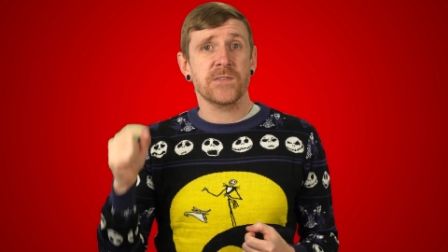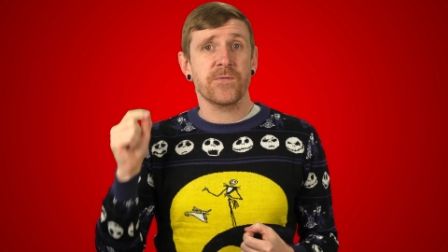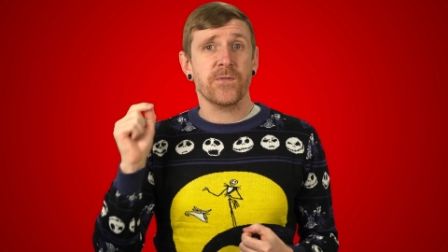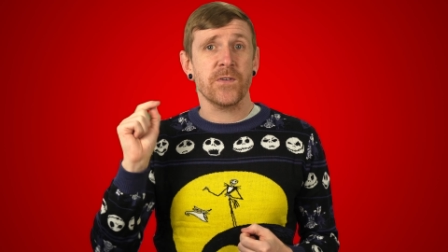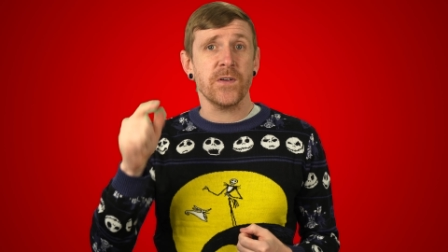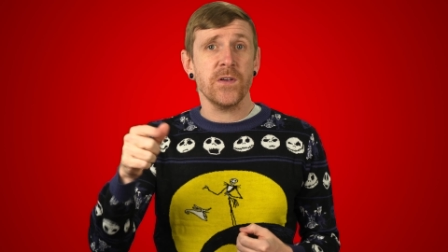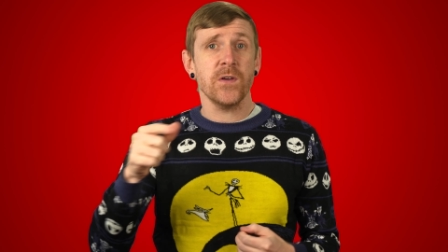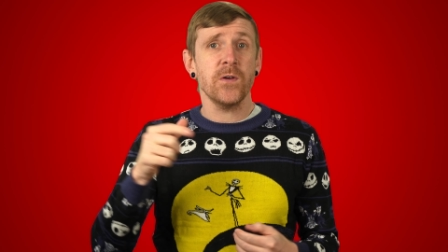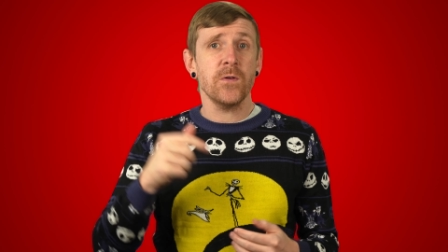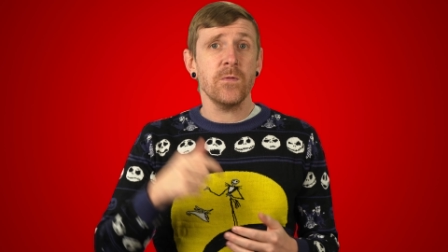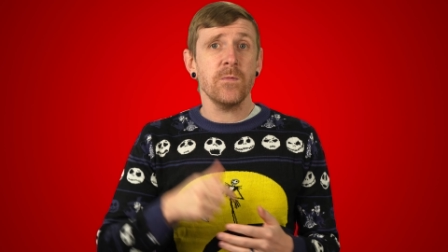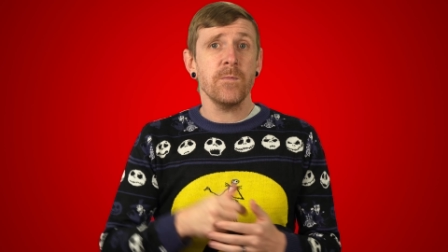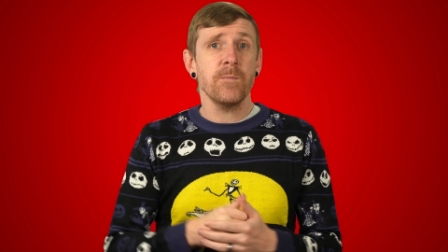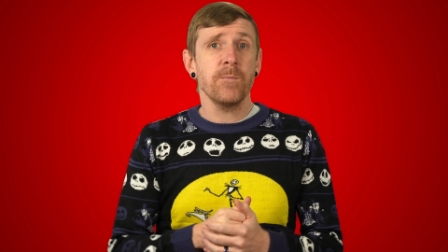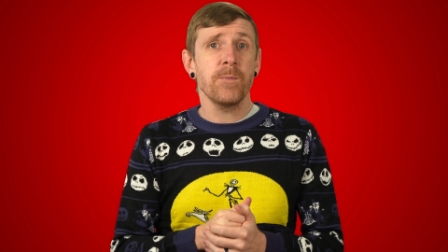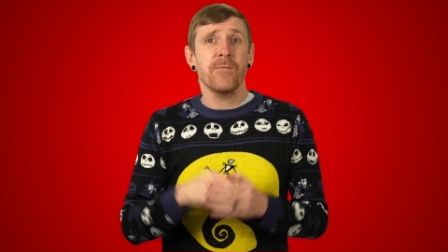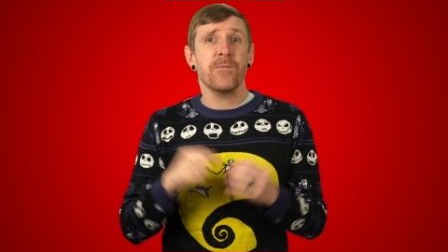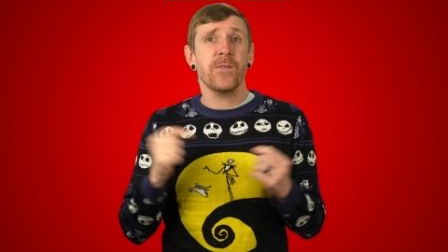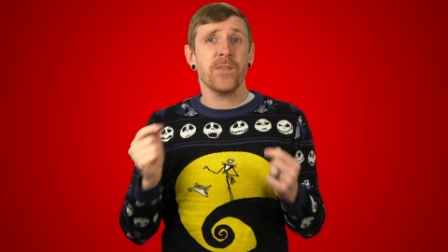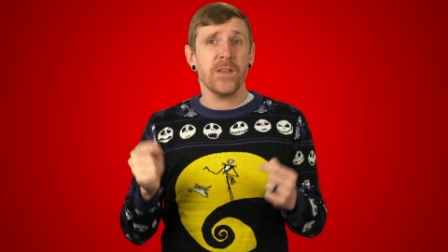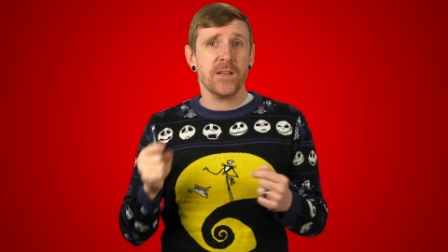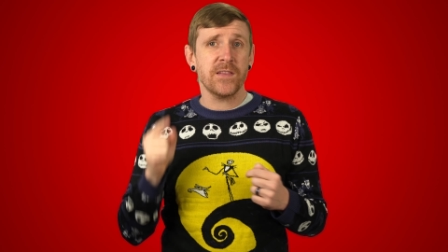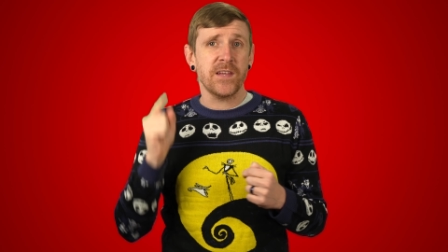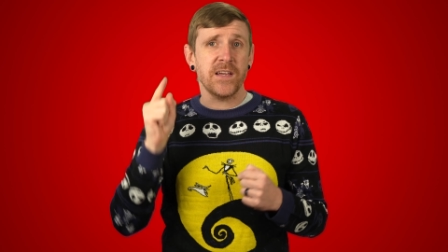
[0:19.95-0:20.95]
for you,
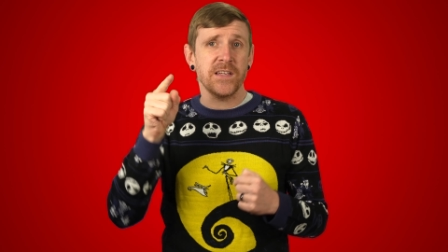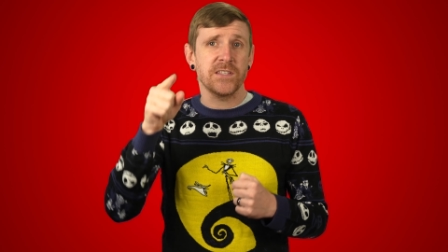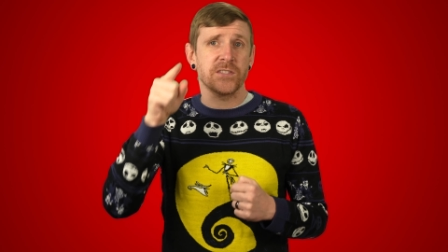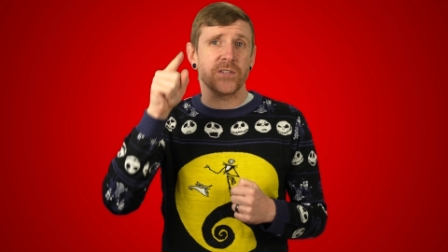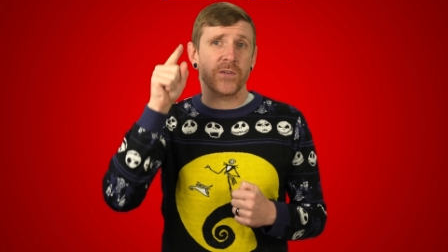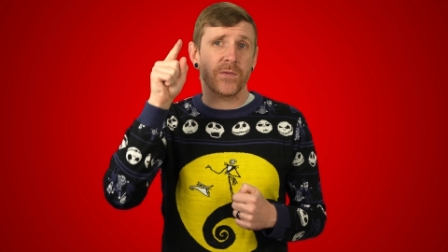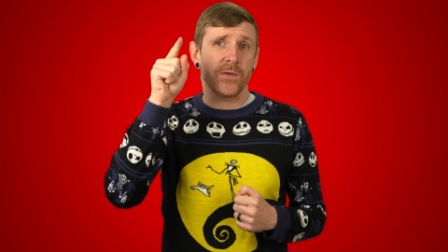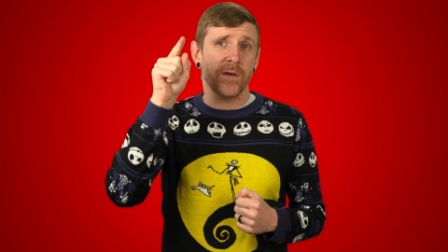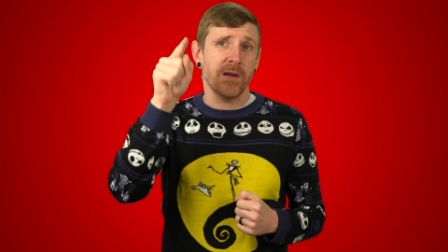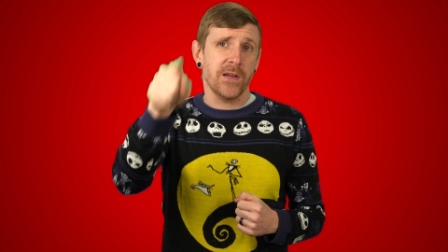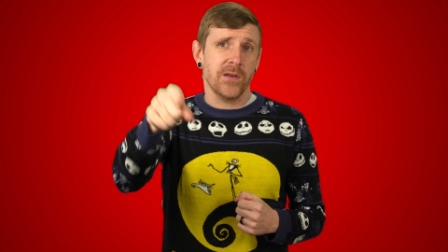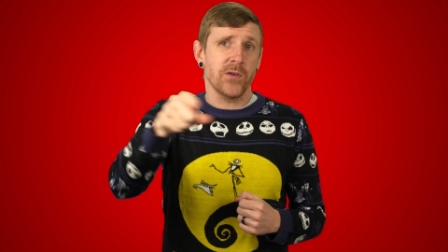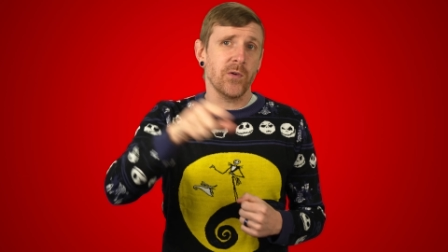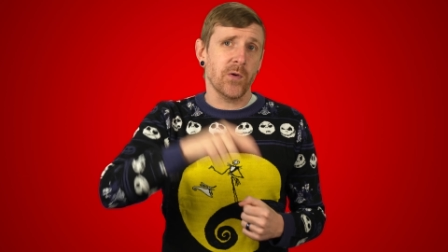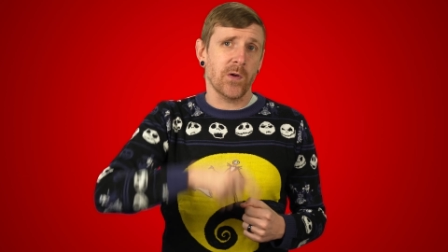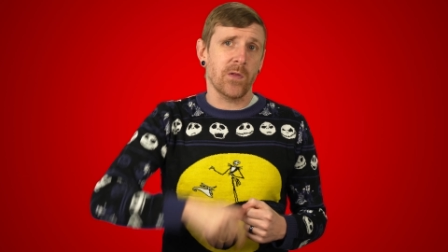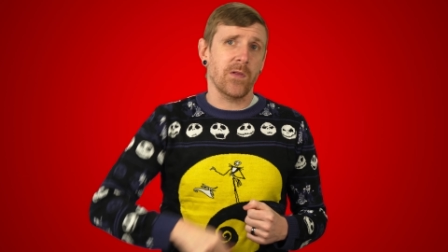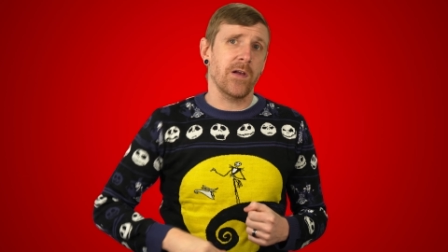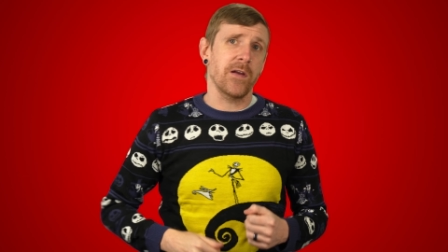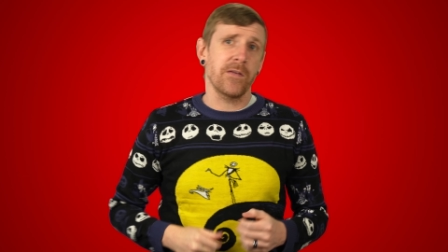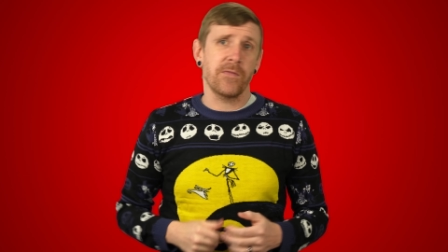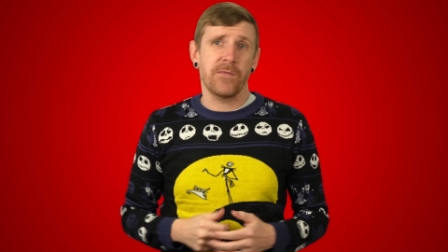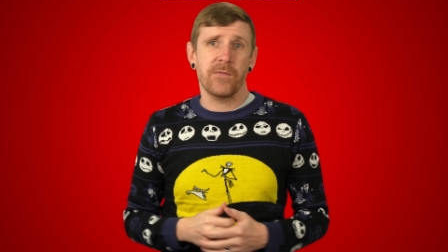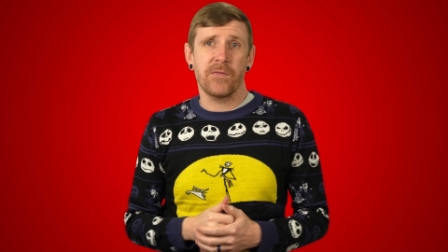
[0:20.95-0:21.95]
for the teacher in your
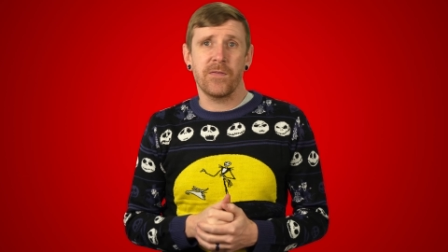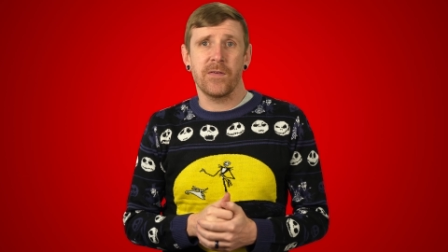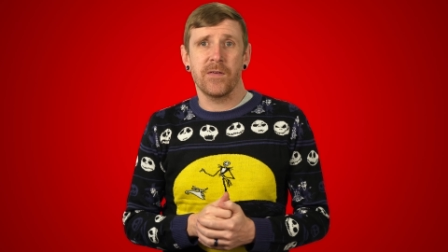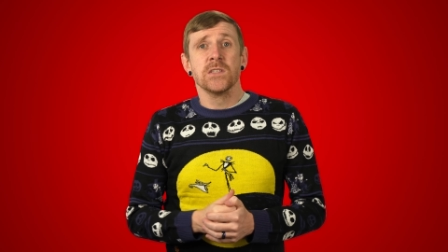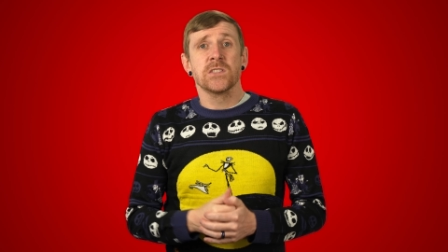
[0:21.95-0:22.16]
life.